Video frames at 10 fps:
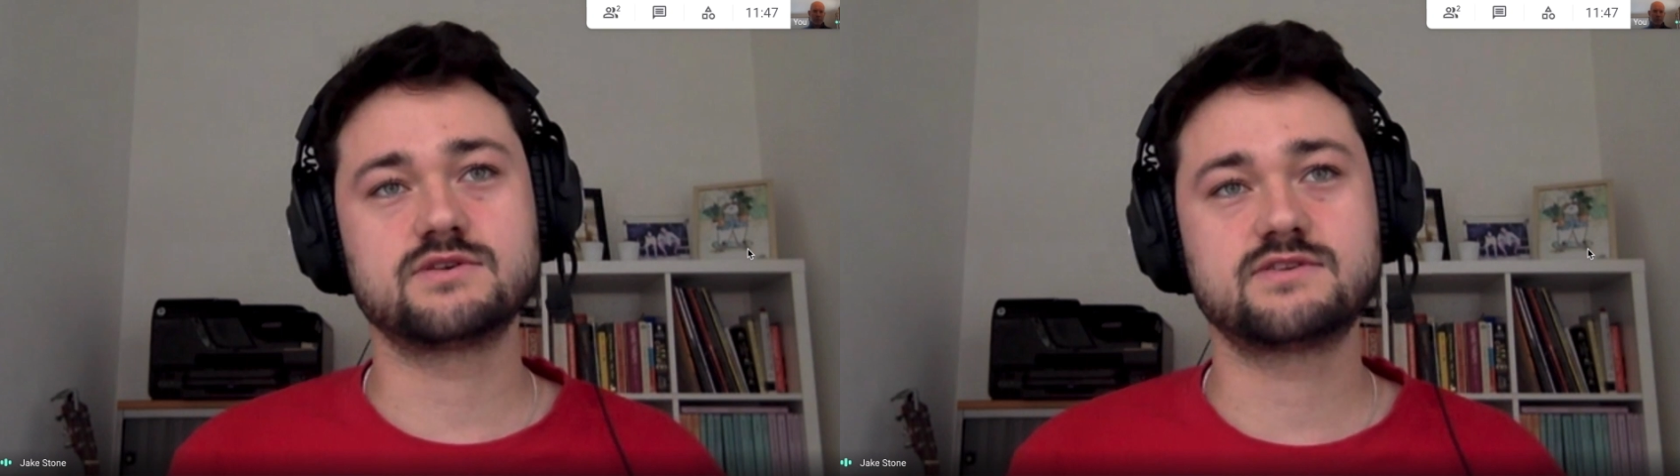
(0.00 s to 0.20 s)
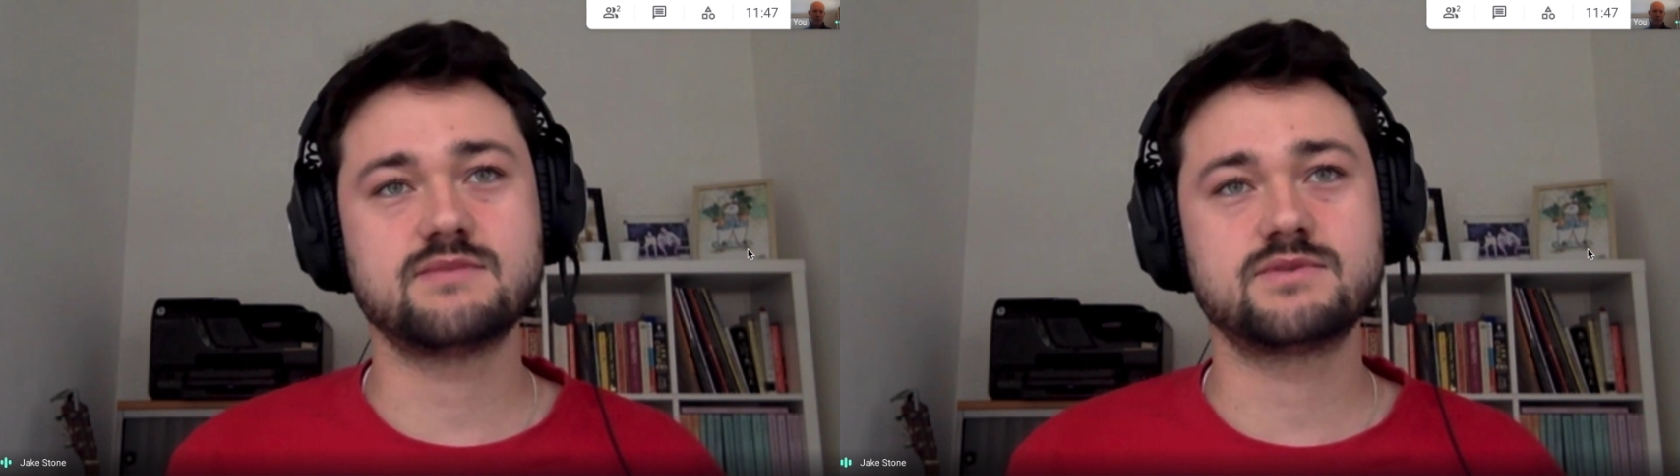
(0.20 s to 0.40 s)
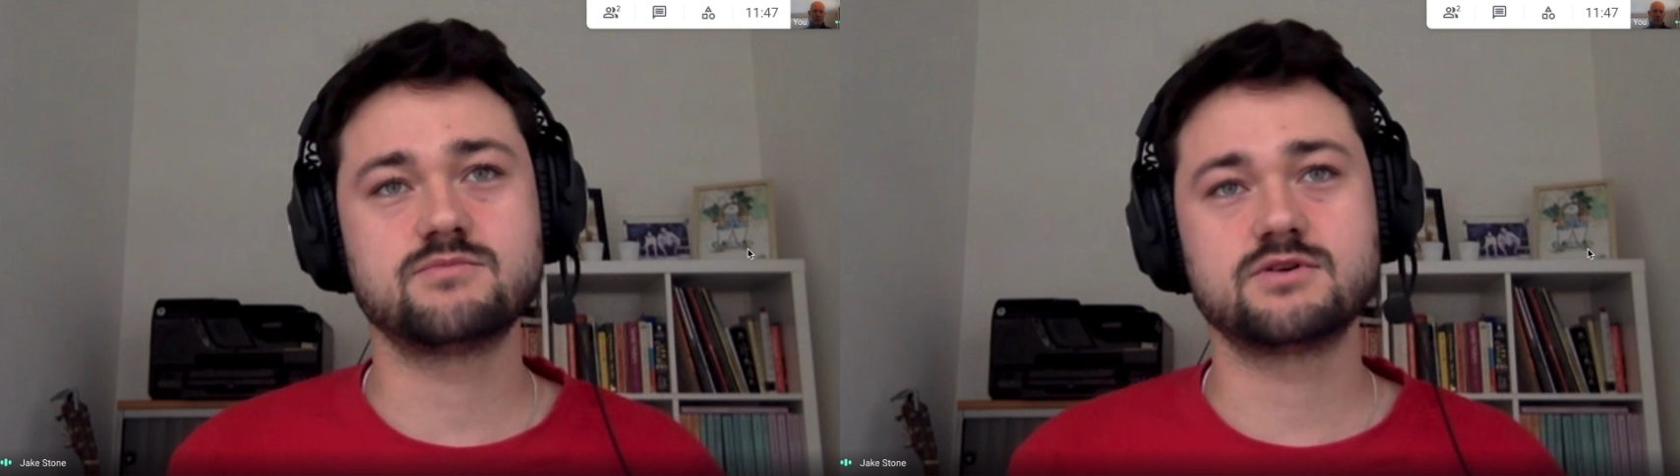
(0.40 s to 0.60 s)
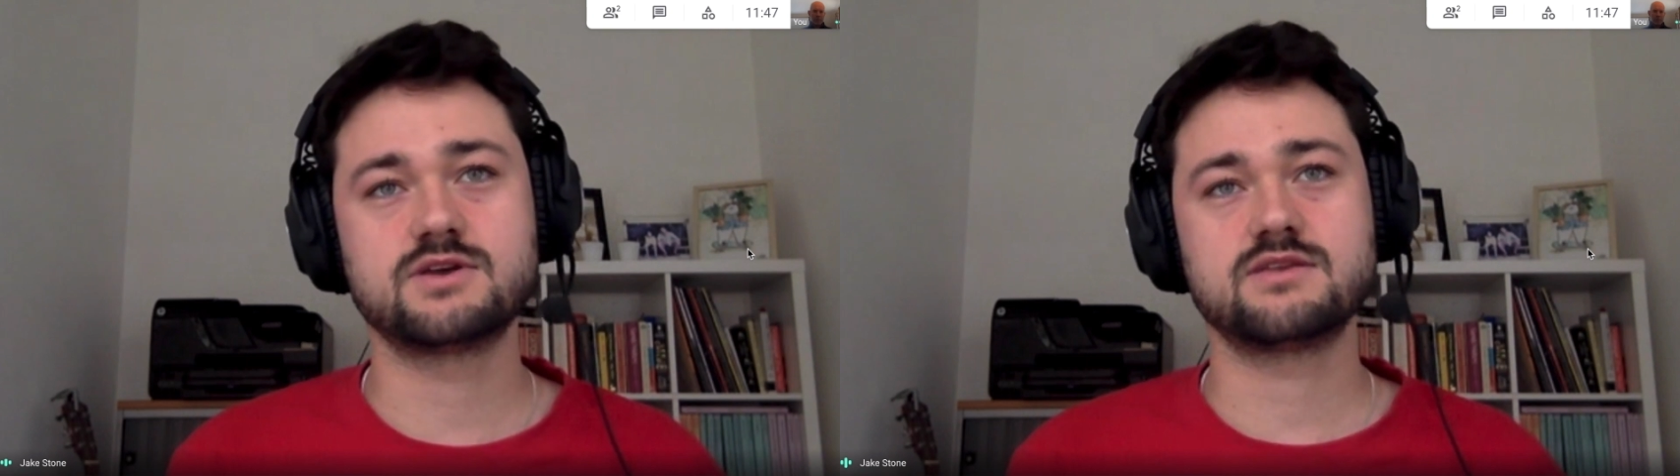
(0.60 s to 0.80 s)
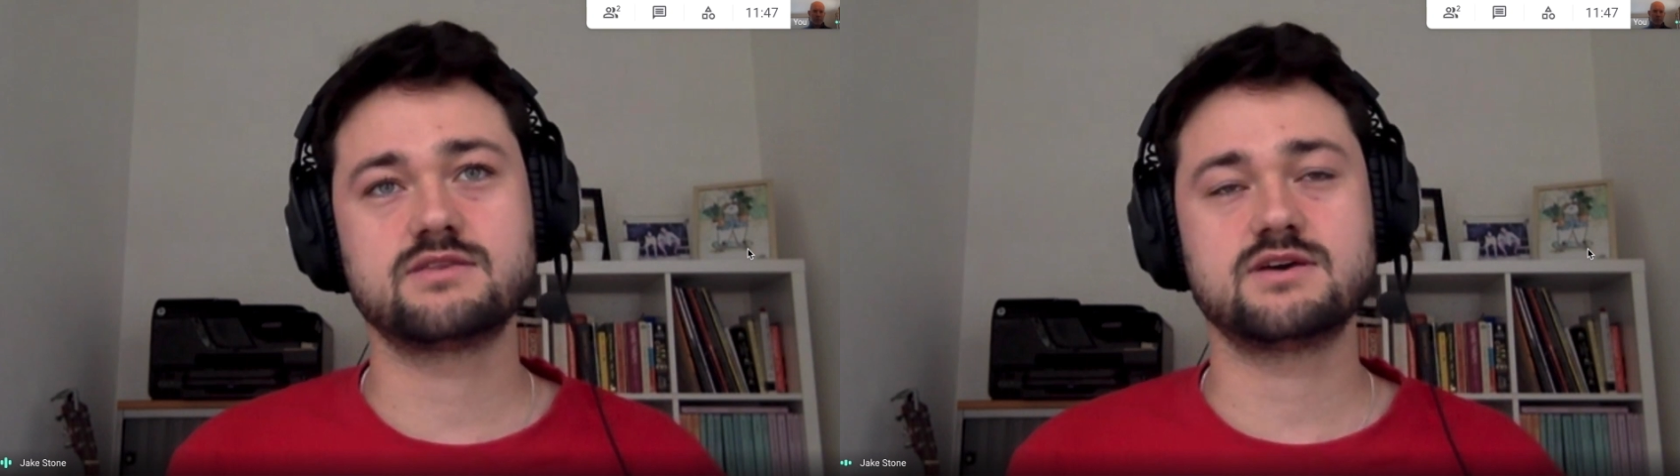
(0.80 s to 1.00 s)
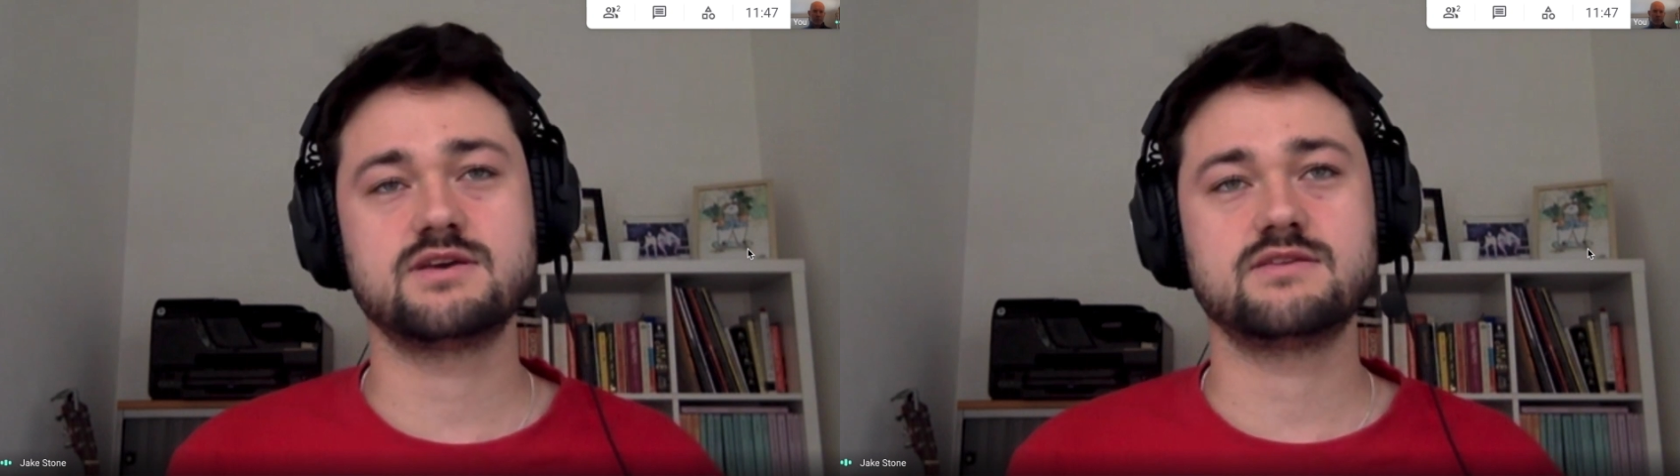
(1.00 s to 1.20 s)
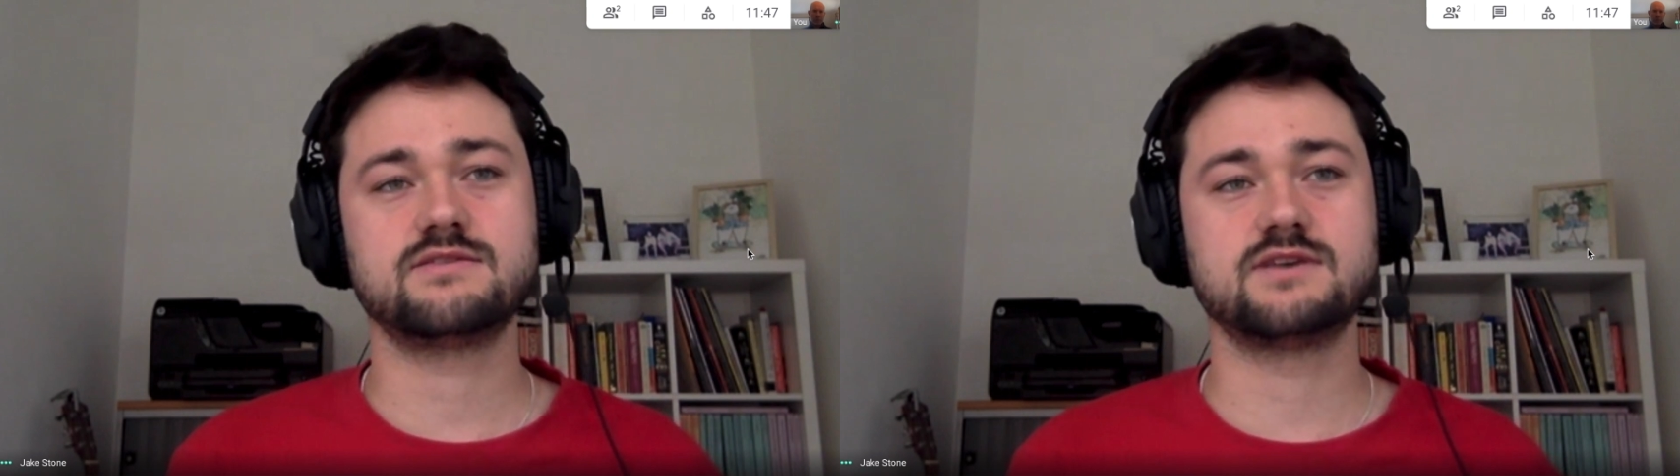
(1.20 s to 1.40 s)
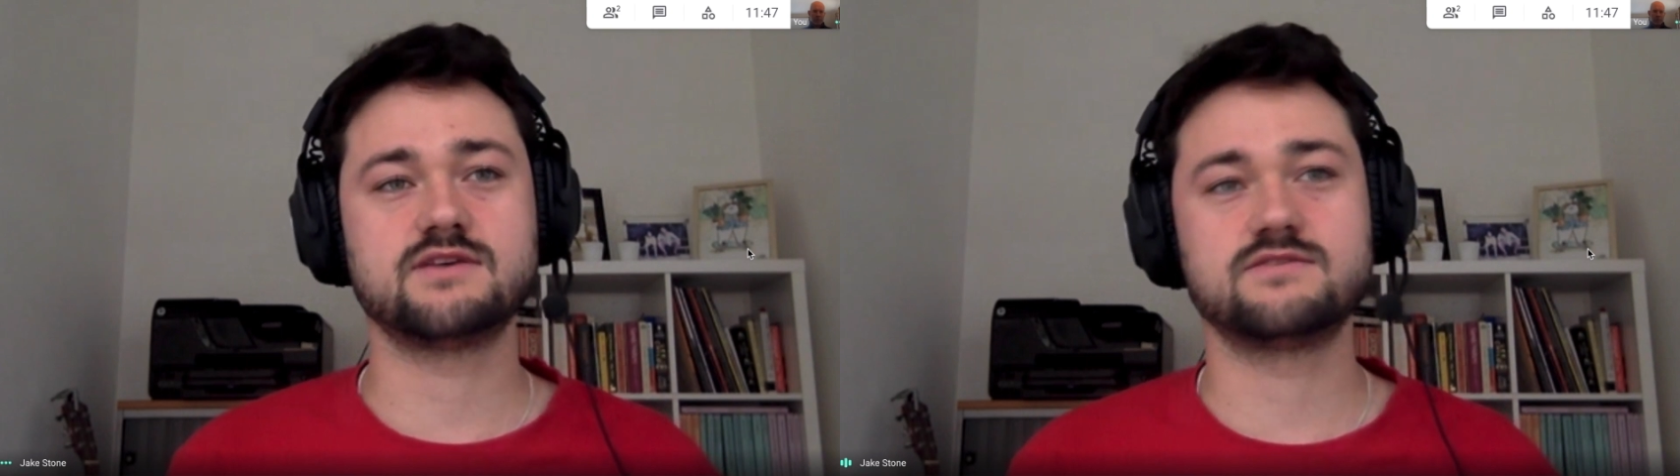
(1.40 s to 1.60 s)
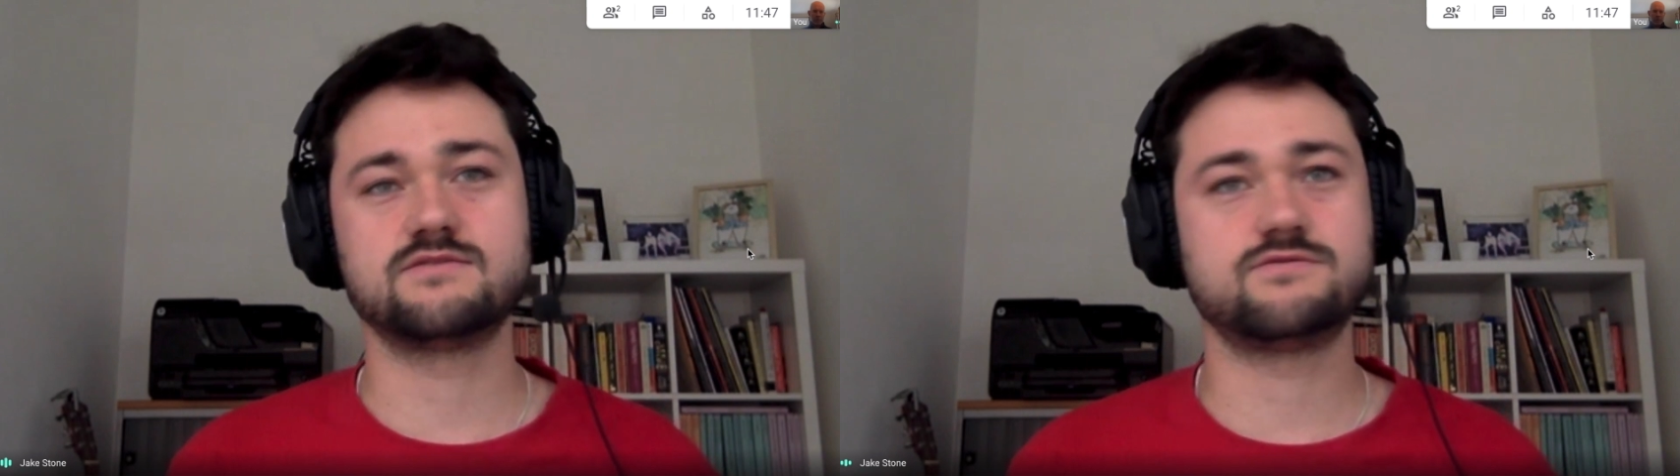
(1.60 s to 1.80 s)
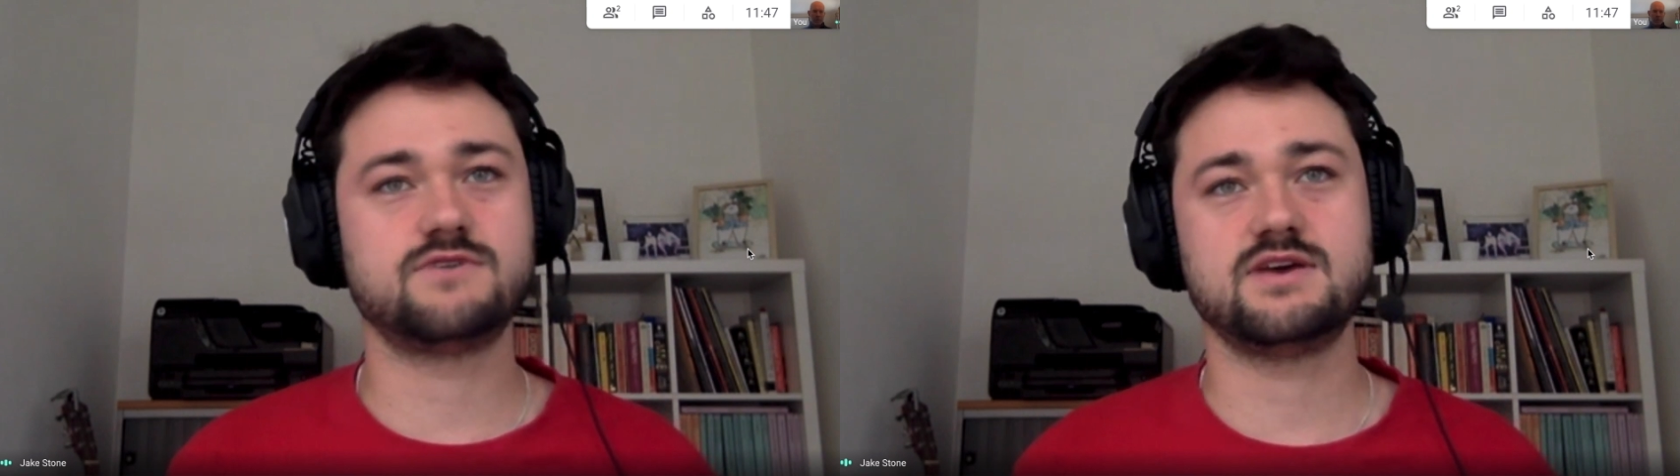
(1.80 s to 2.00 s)
accept the booking that
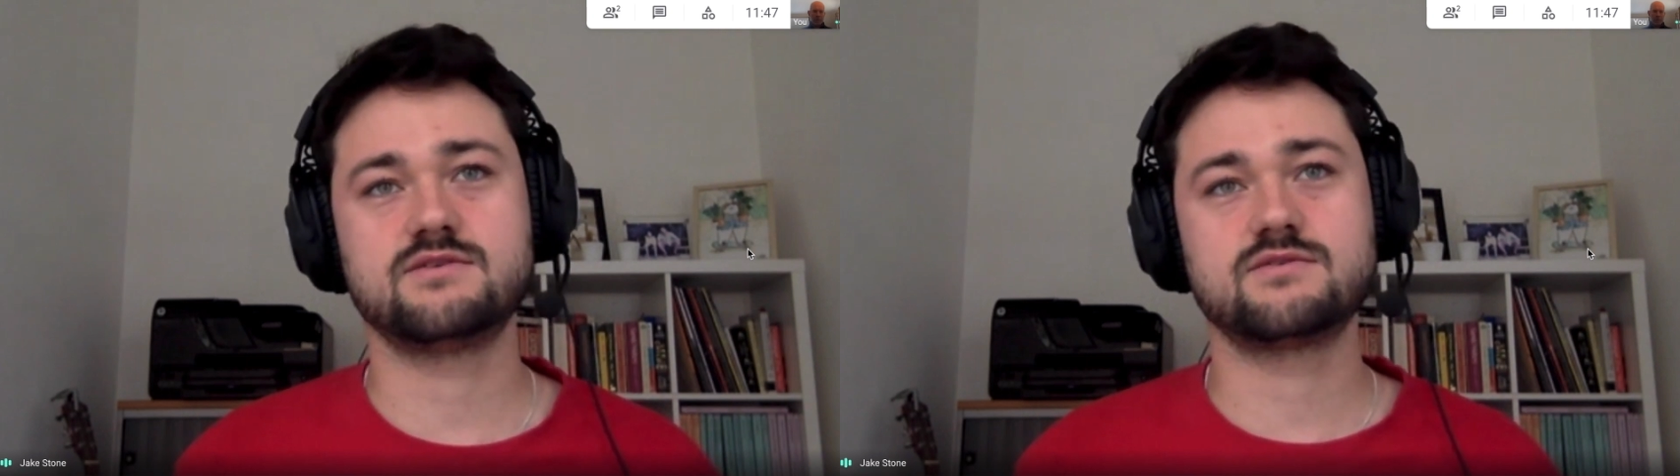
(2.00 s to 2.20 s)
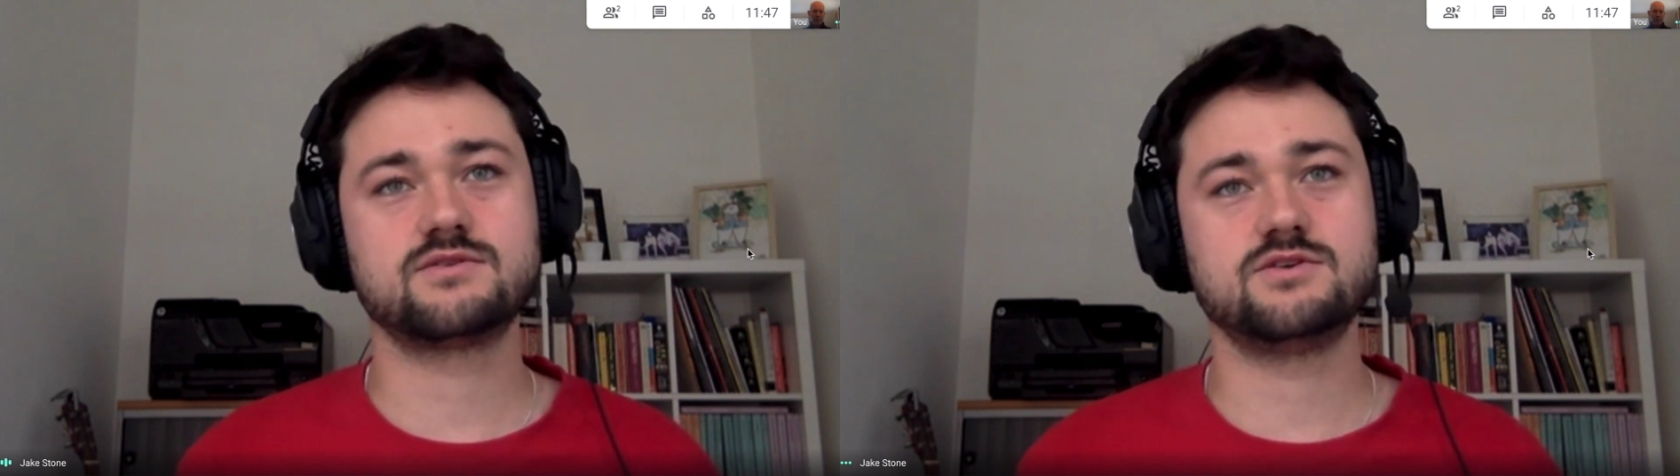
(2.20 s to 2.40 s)
doesn't fit,